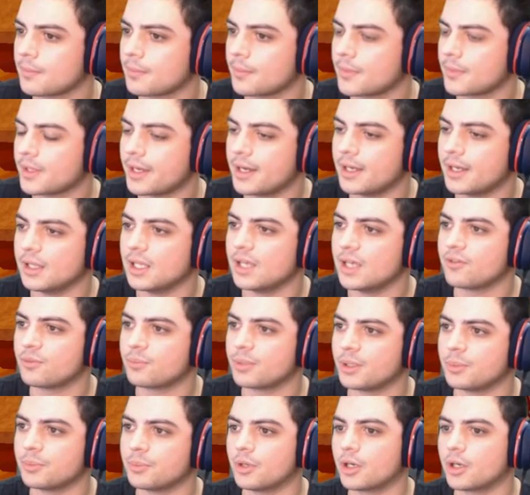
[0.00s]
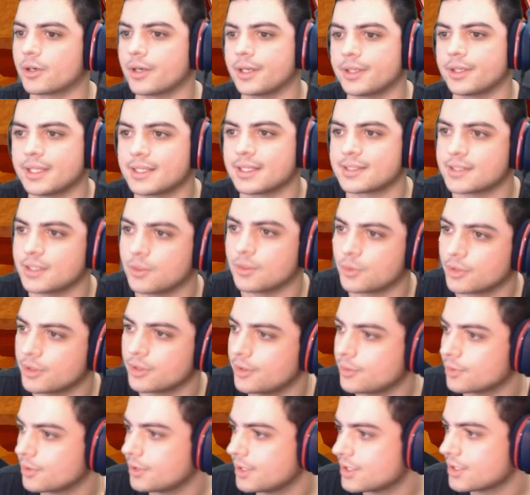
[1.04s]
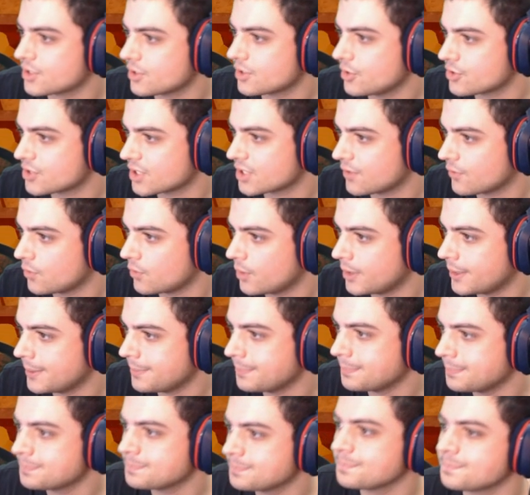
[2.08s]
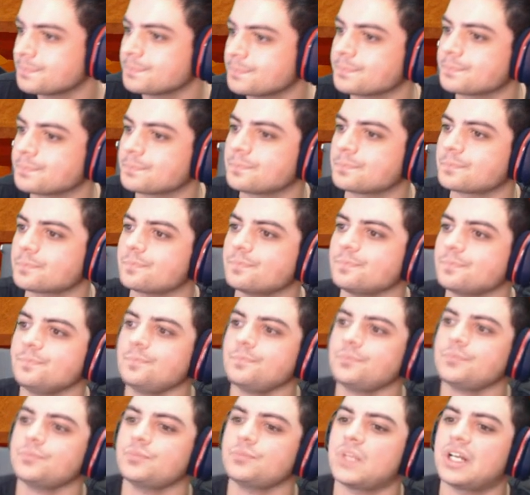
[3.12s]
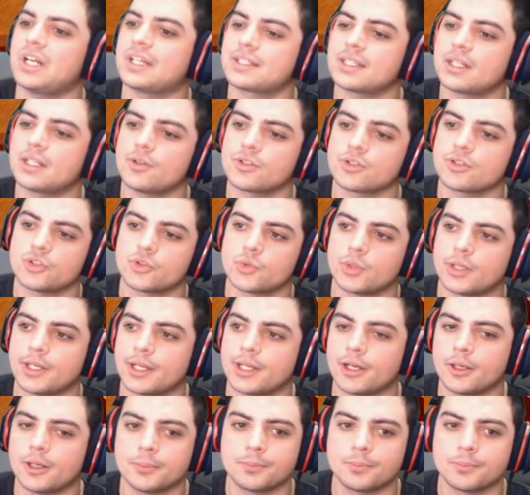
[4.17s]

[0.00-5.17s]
Yeah, 11 people. All right, that's it. We're gonna, let's close the giveaway. I said I was going to do it now.